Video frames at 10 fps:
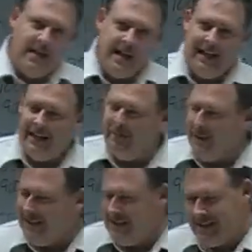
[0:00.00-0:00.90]
And it
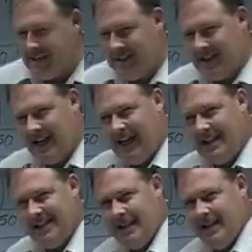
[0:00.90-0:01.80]
brings us to this
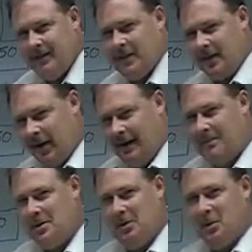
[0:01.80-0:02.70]
idea of this
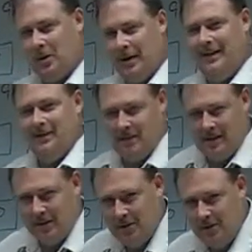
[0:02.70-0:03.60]
optimal rate of
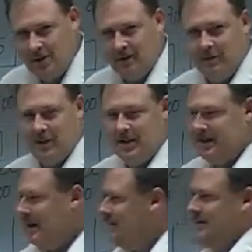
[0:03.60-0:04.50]
pollution, which
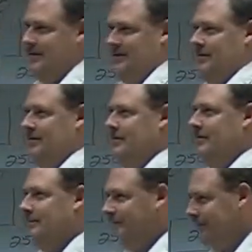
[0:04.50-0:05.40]
sounds
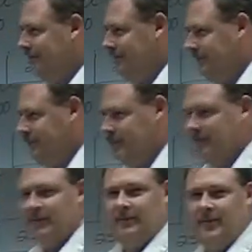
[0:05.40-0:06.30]

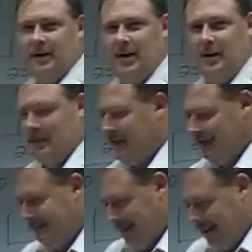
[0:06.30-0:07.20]

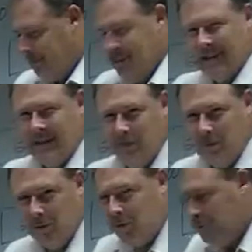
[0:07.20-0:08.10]
phenomenally
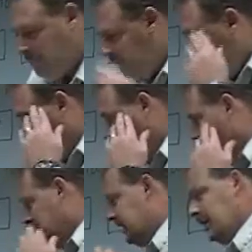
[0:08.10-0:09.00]
unbelievable.
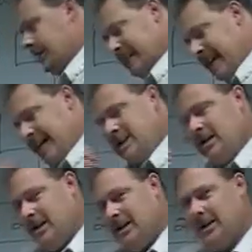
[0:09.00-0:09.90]
But there is
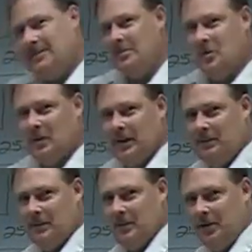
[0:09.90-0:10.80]
actually an optimal rate
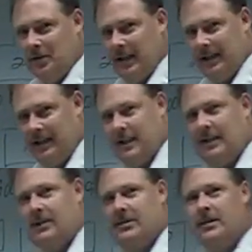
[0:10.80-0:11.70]
of pollution that
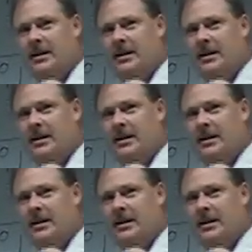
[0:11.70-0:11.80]
exists.